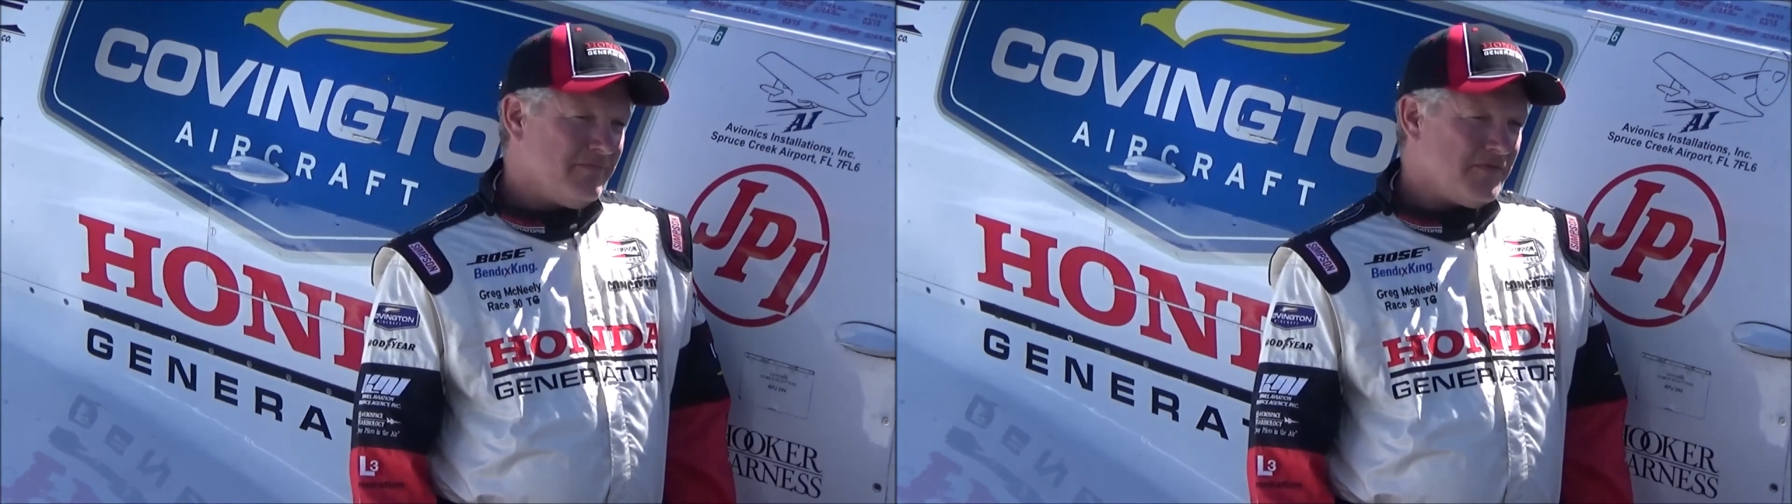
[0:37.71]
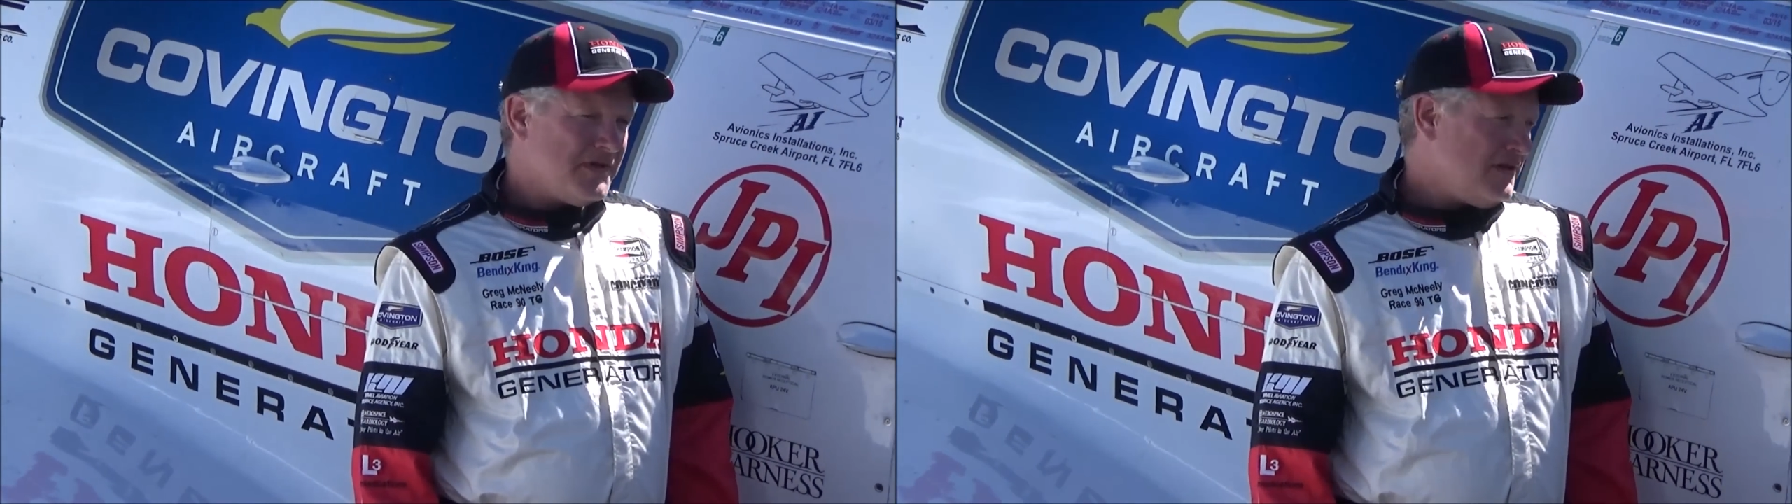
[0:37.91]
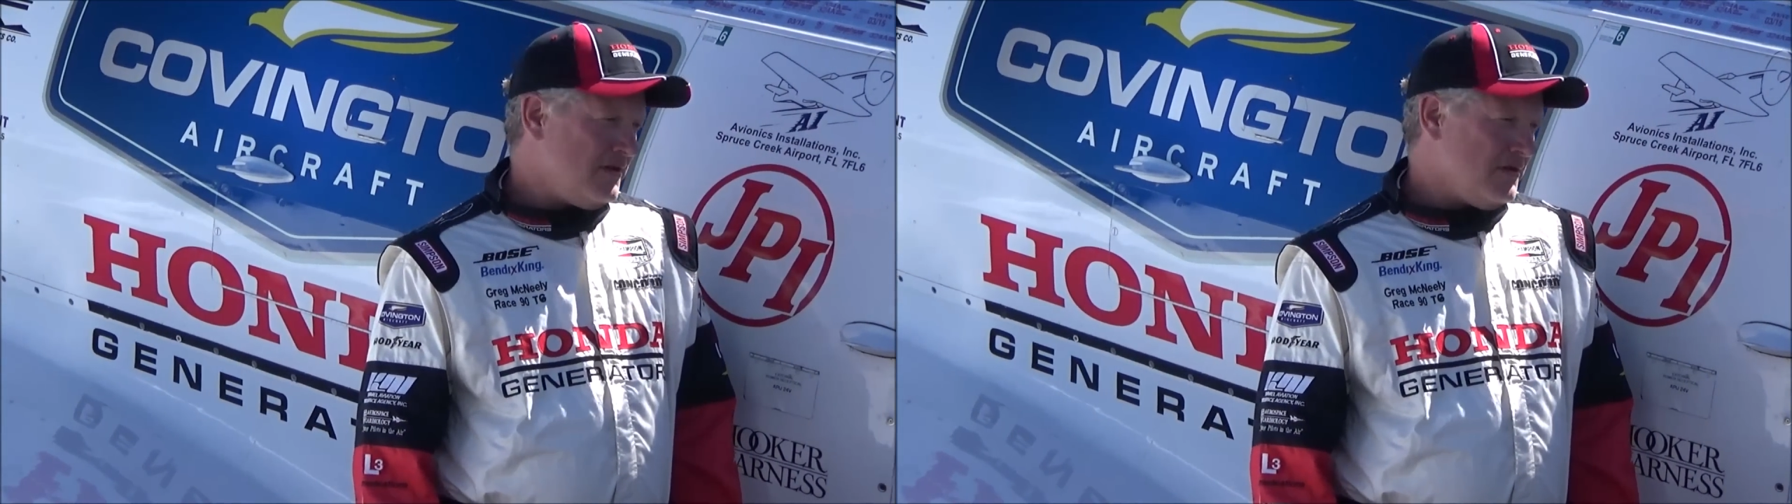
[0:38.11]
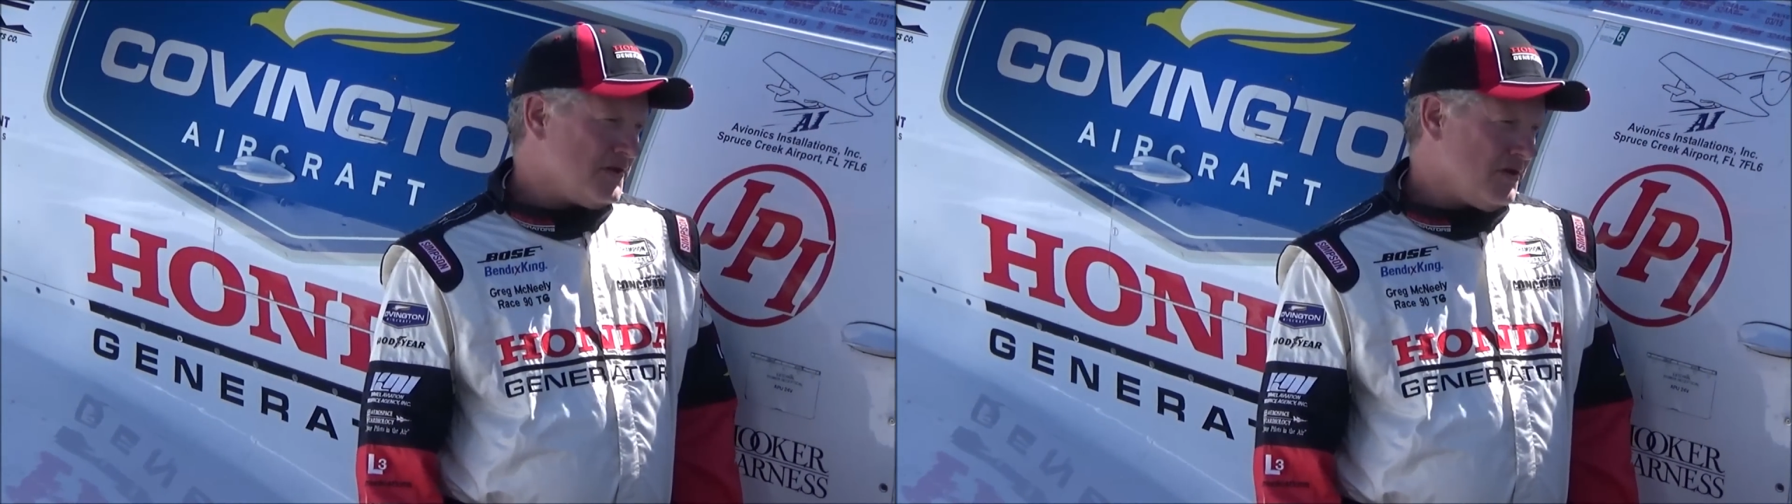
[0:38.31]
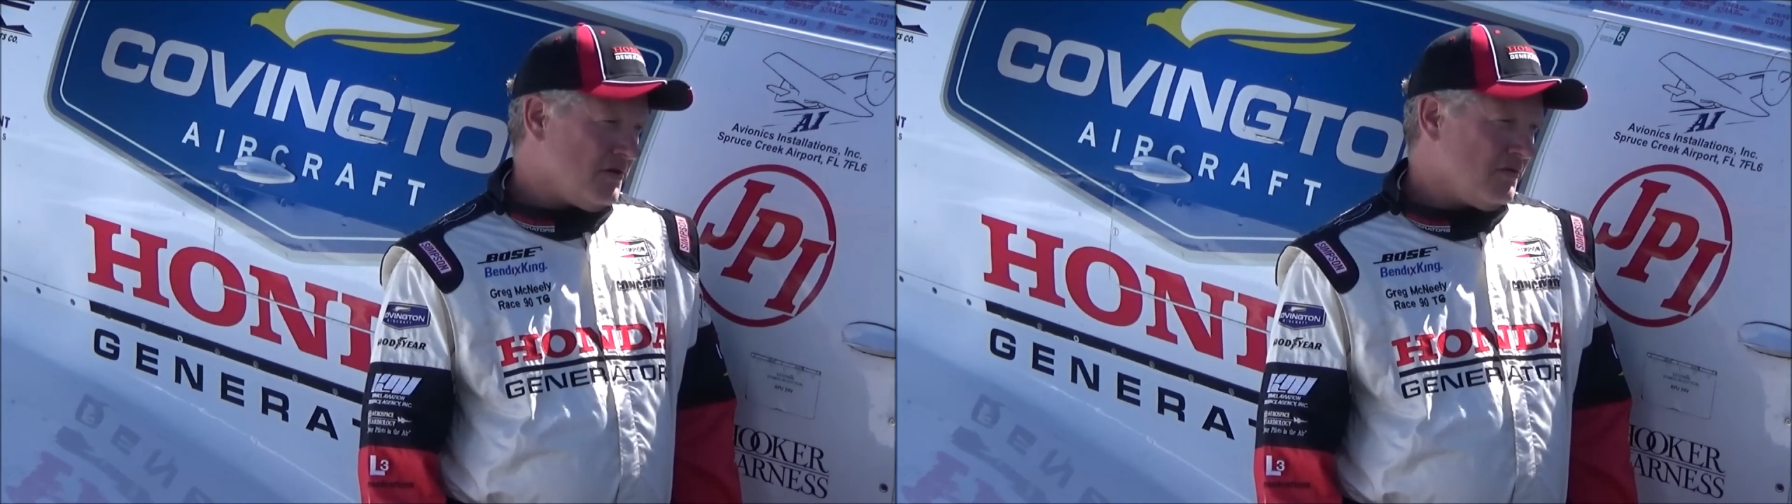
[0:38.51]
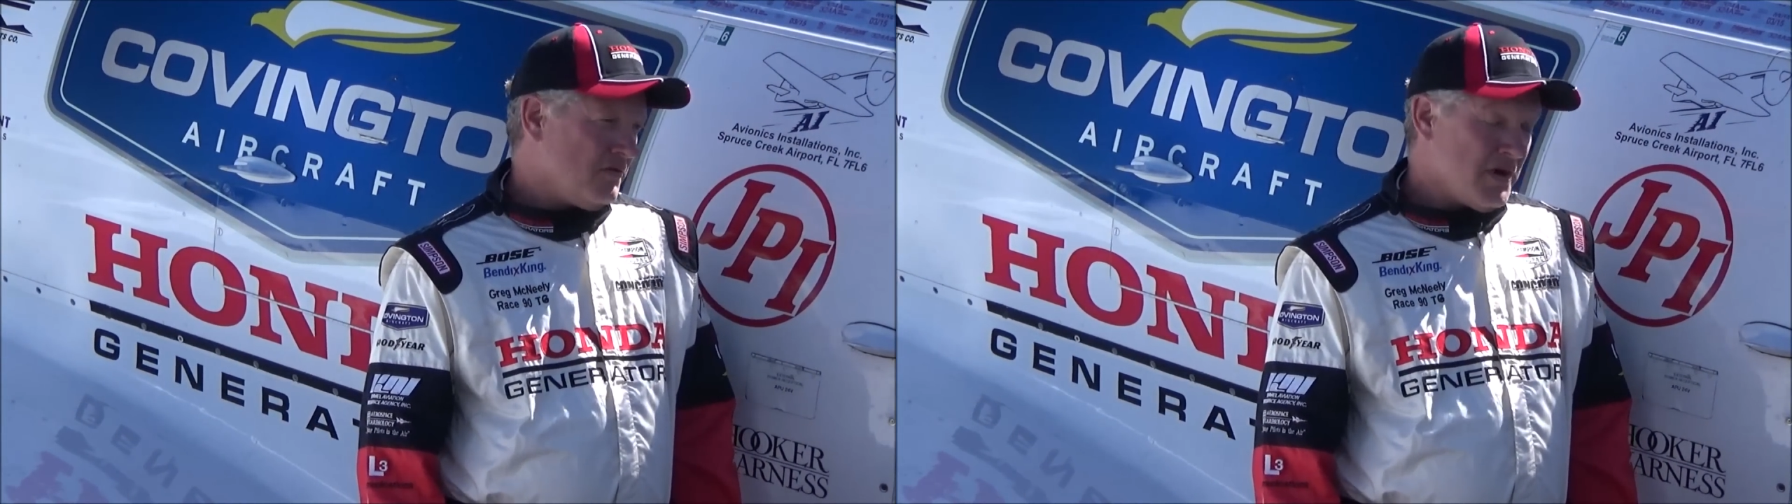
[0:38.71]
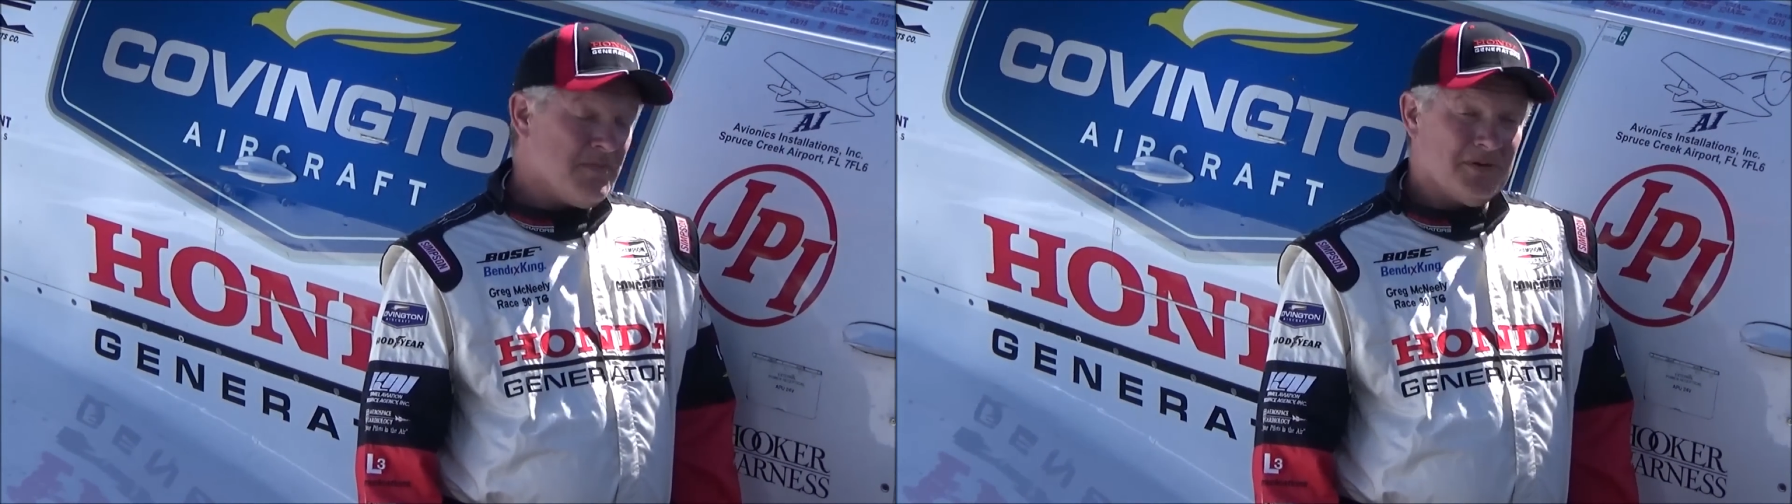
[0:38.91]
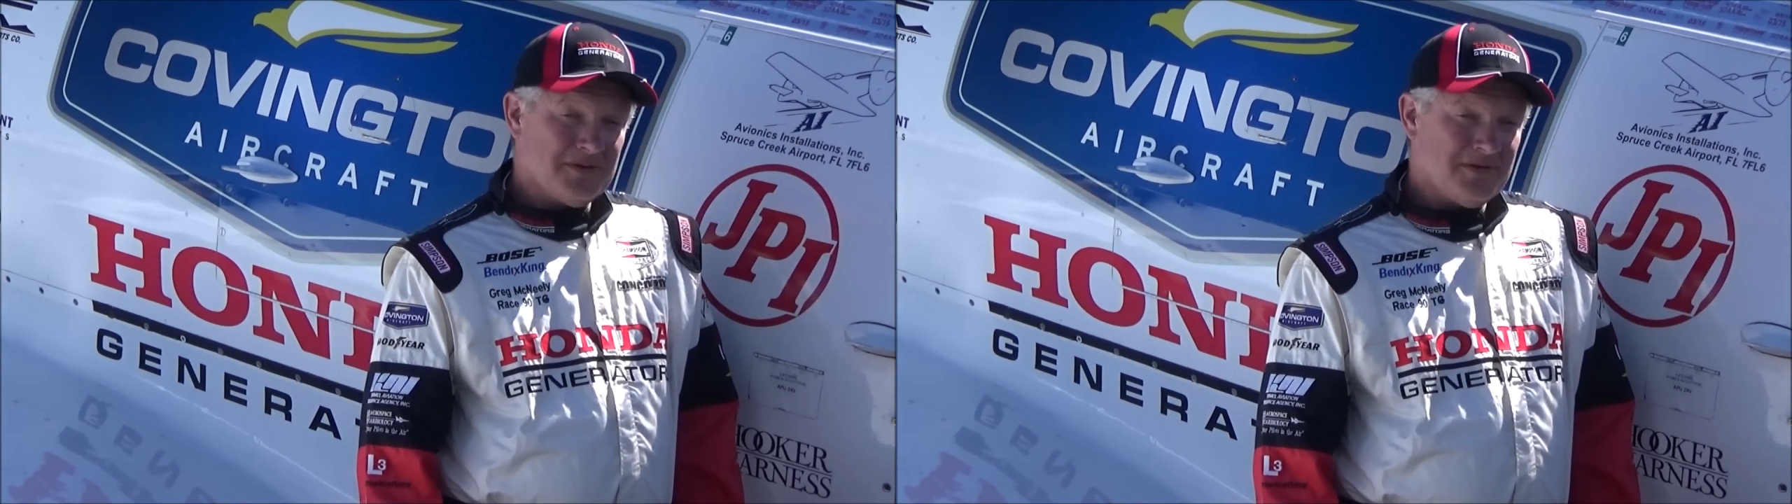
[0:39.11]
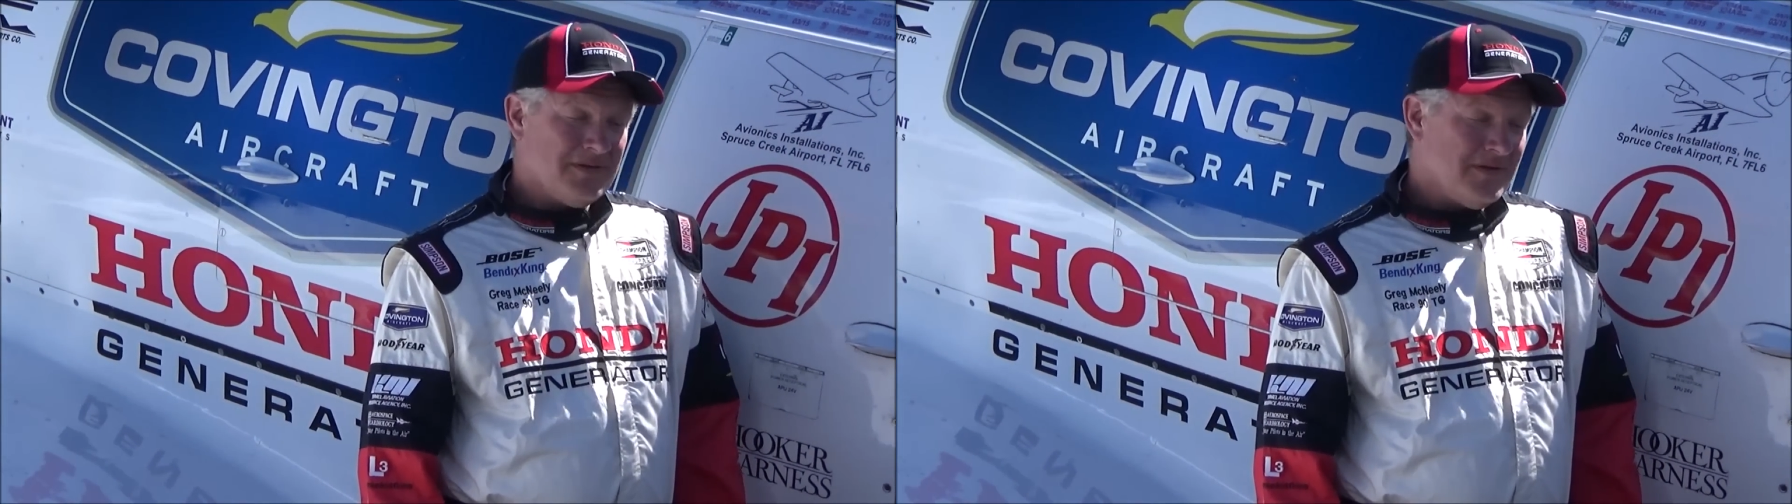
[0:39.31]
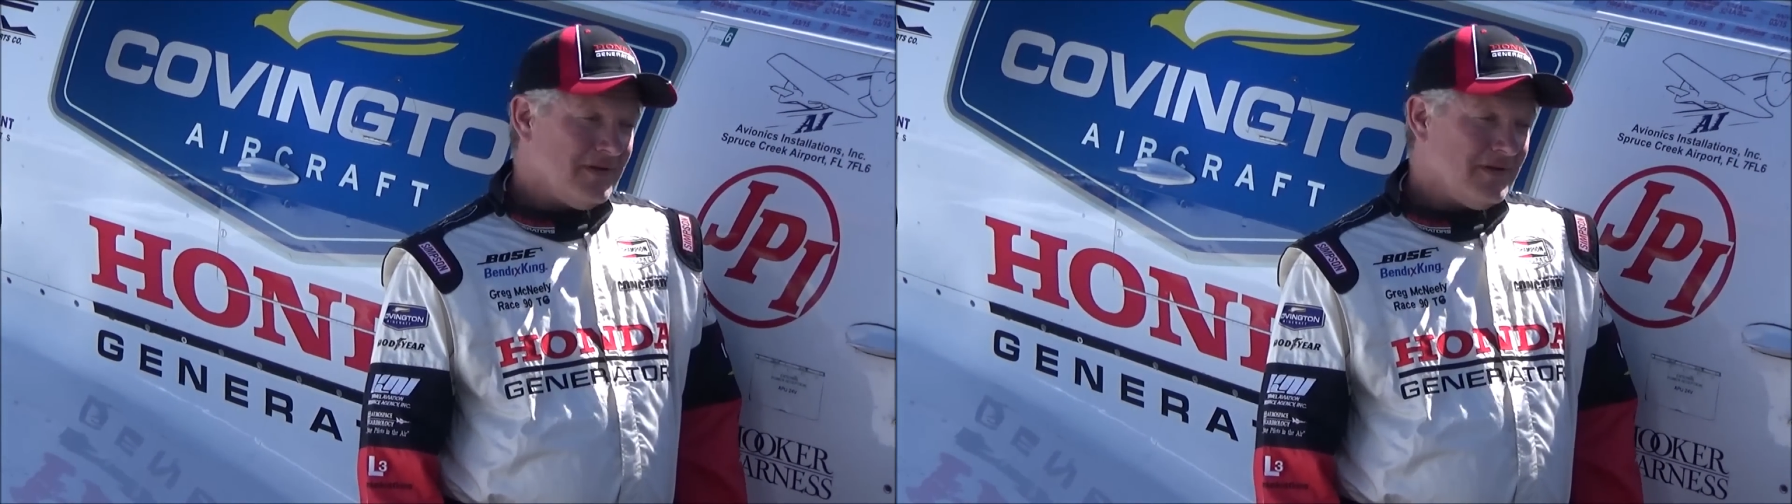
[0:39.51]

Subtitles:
15 years ago, rebuilt it.